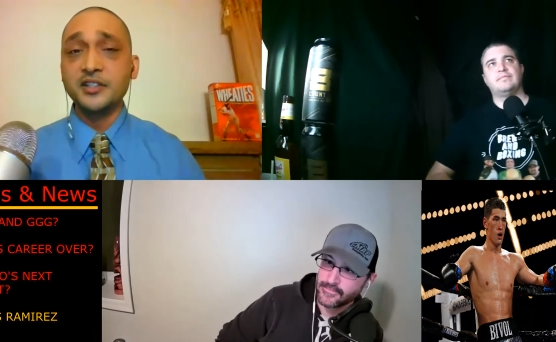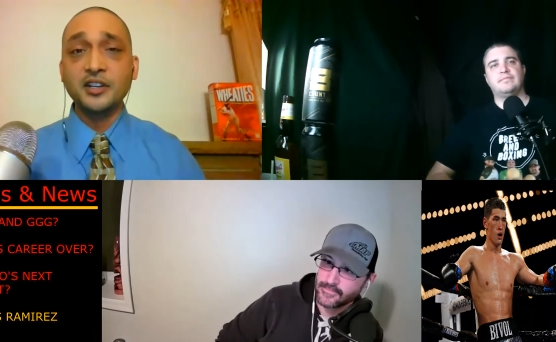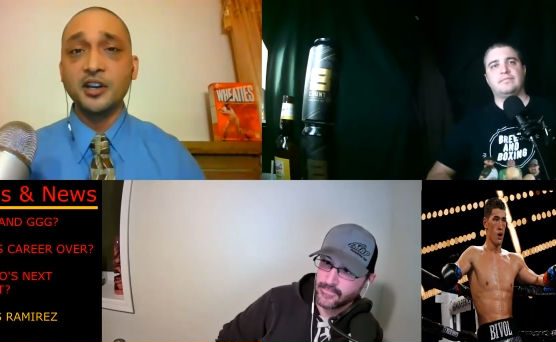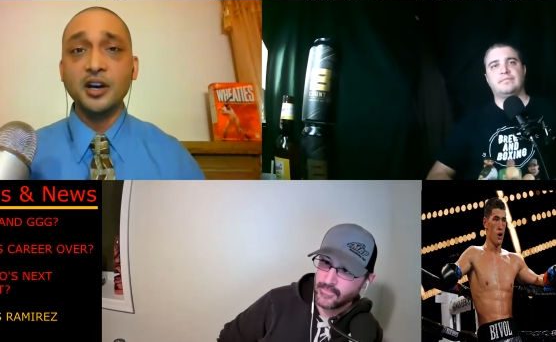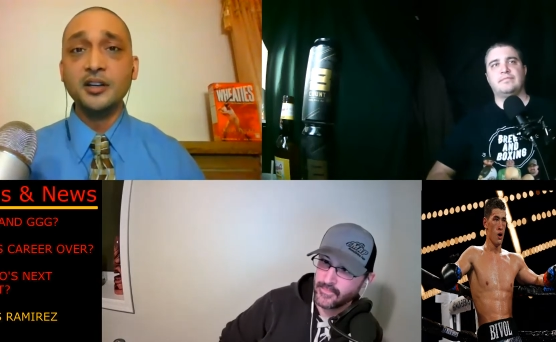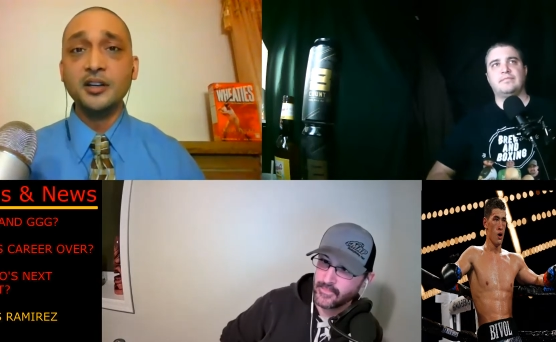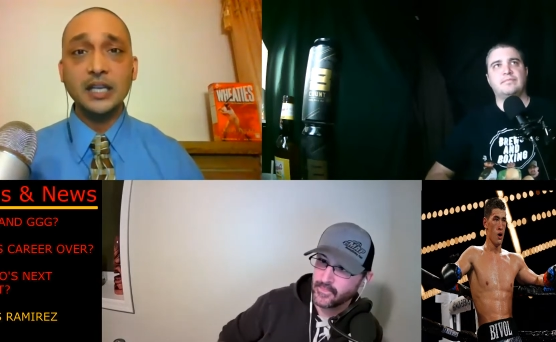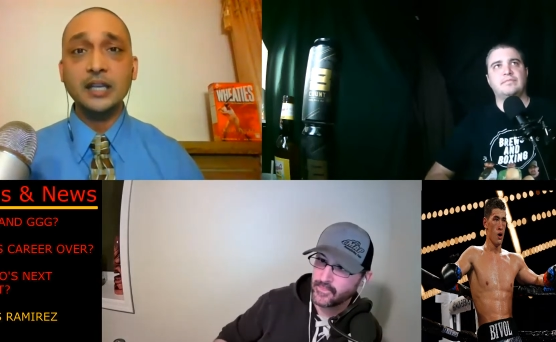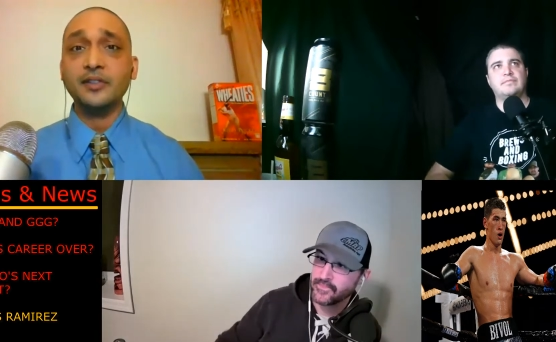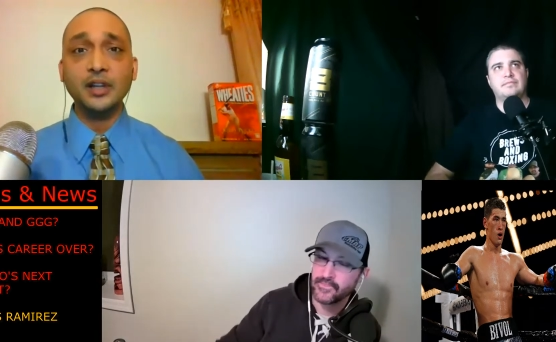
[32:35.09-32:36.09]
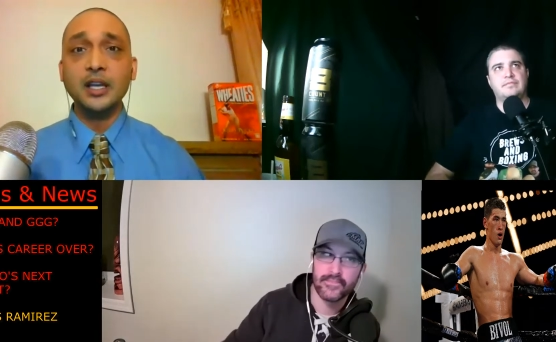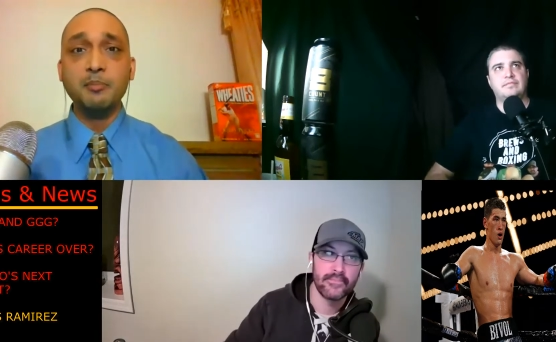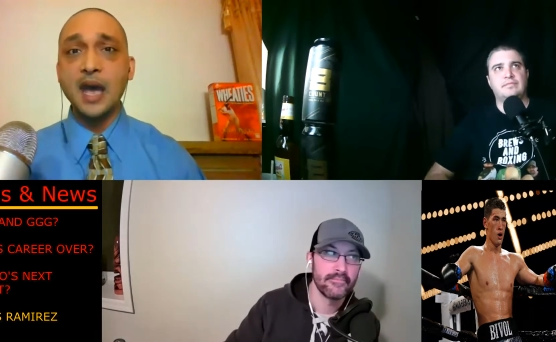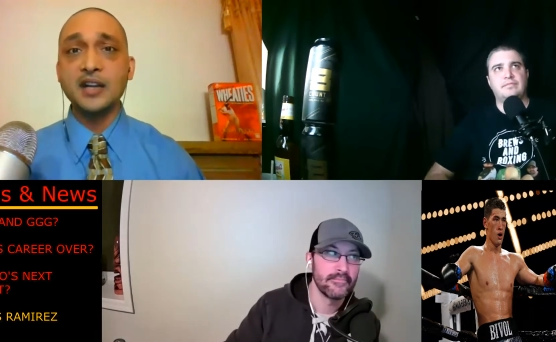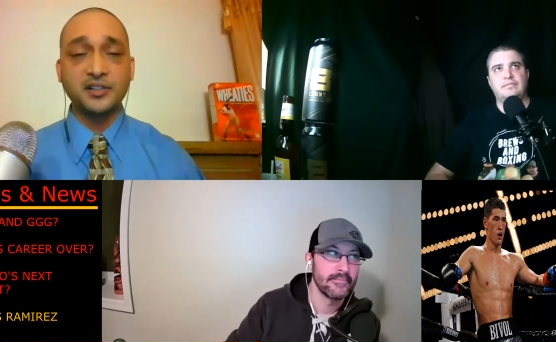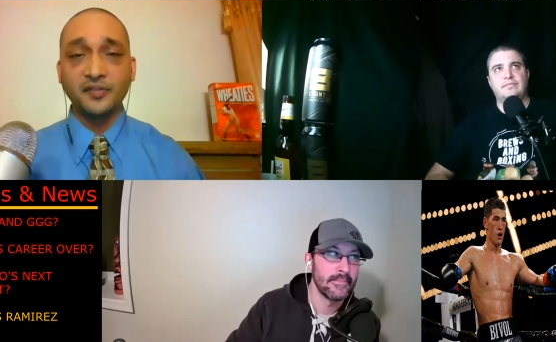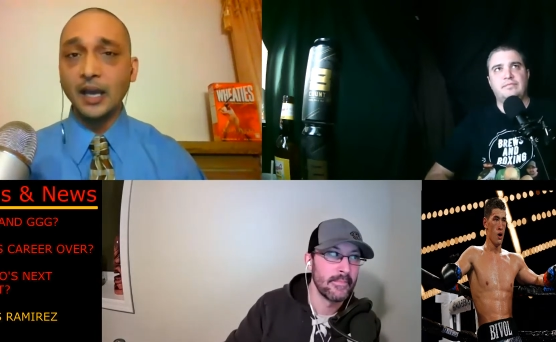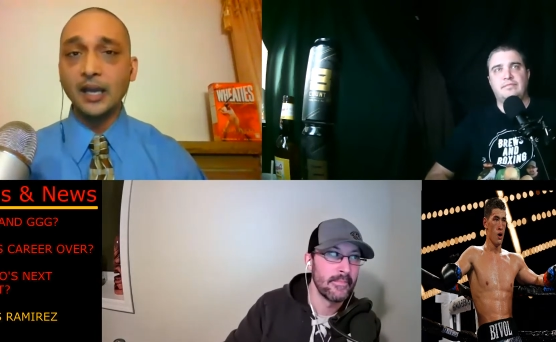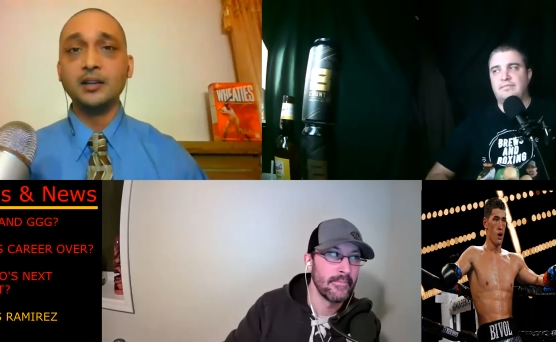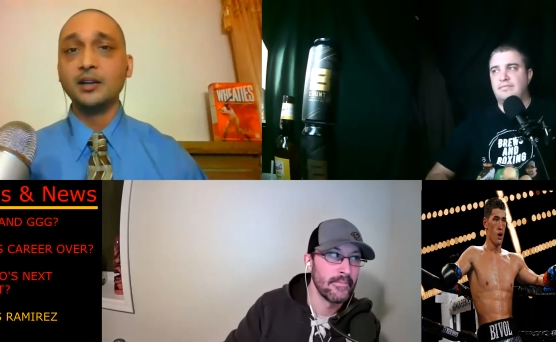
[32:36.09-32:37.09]
Speaker 1: is a good, evenly matched
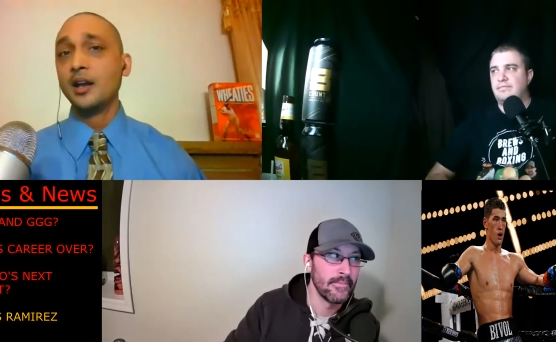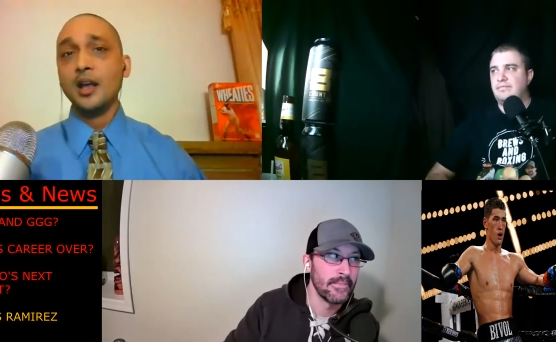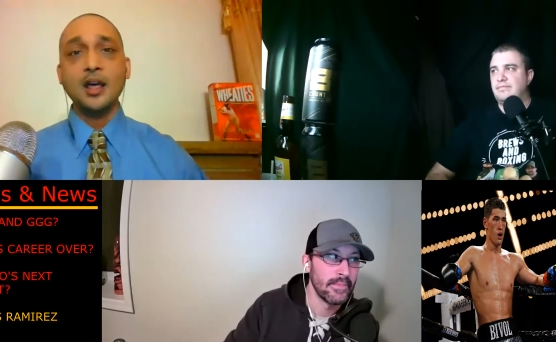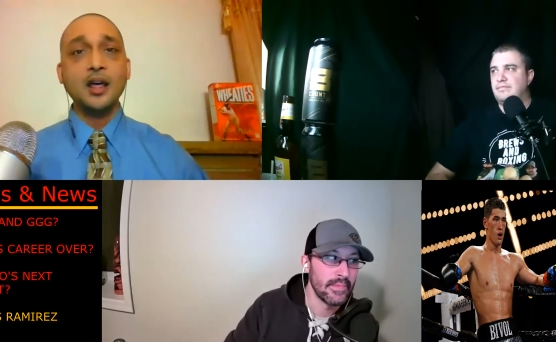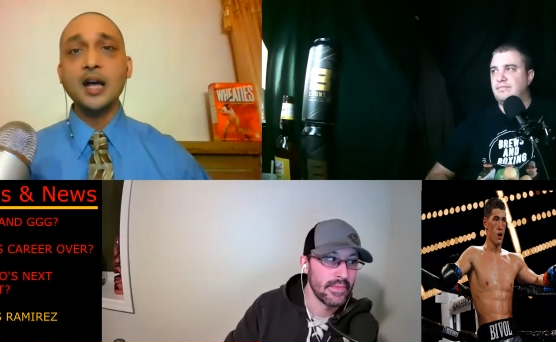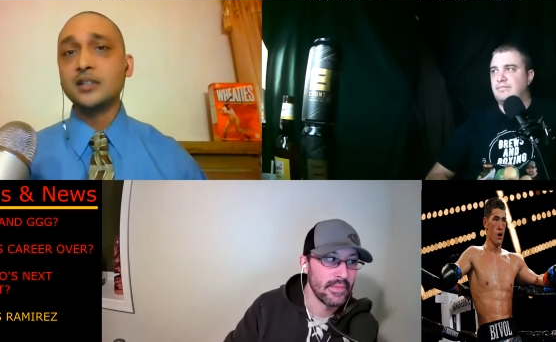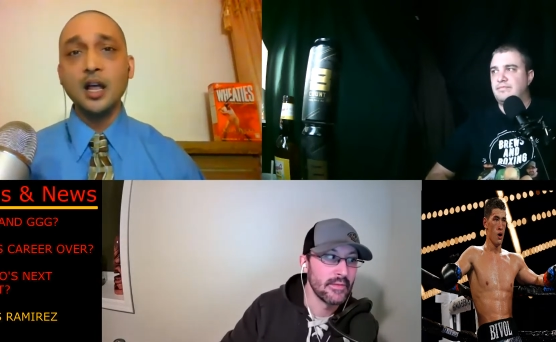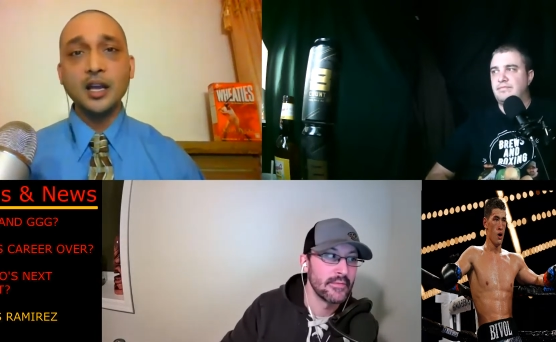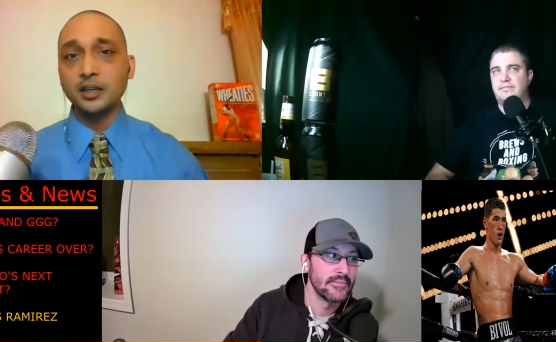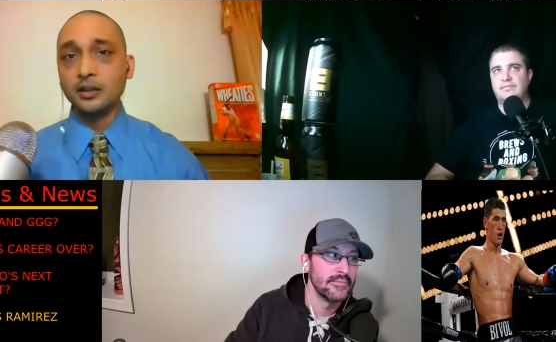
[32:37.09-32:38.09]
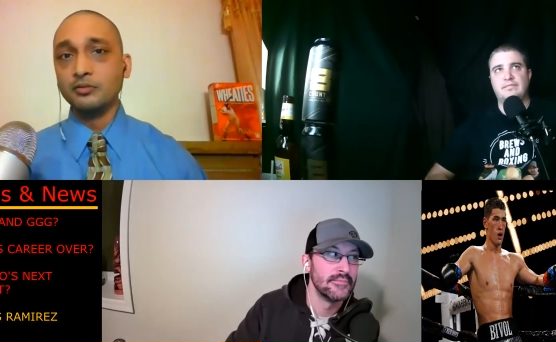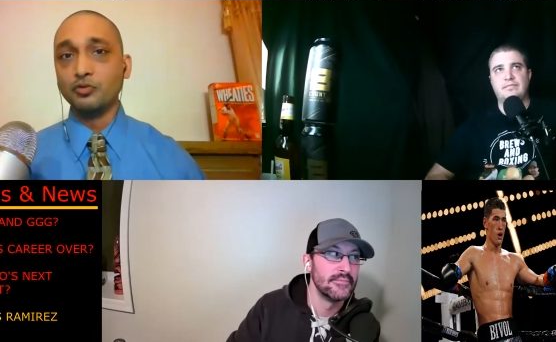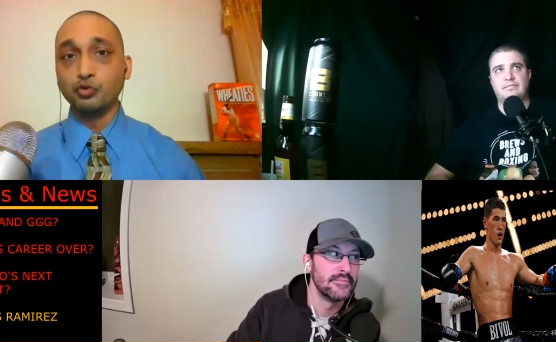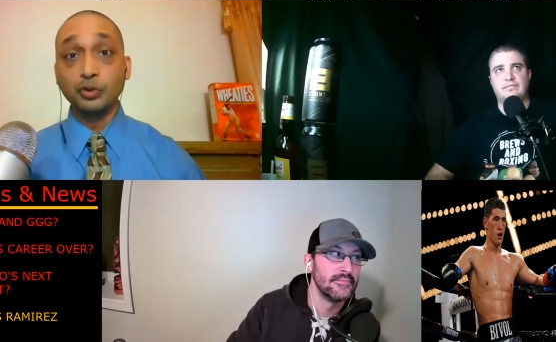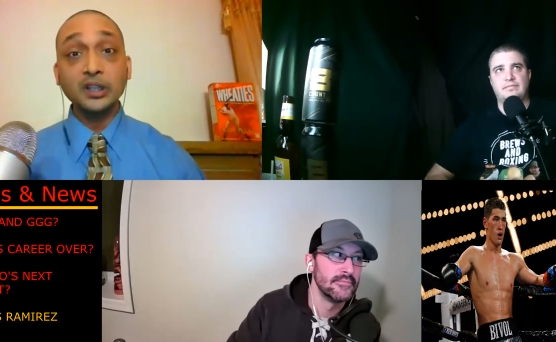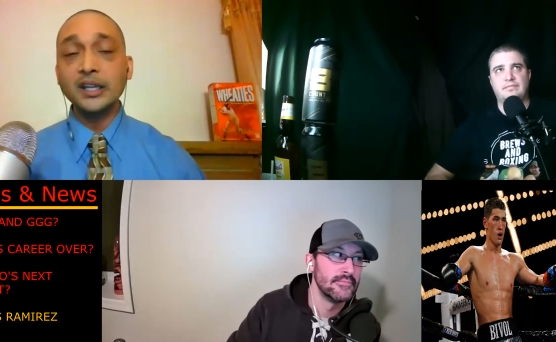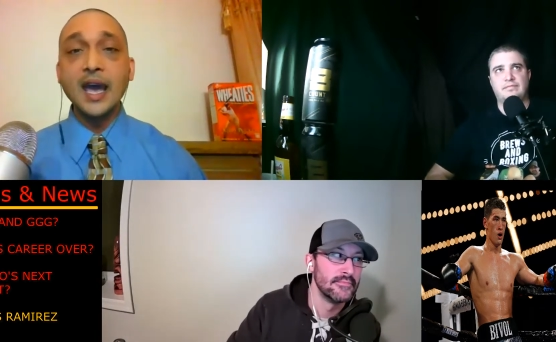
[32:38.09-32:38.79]
fight. That's all I can really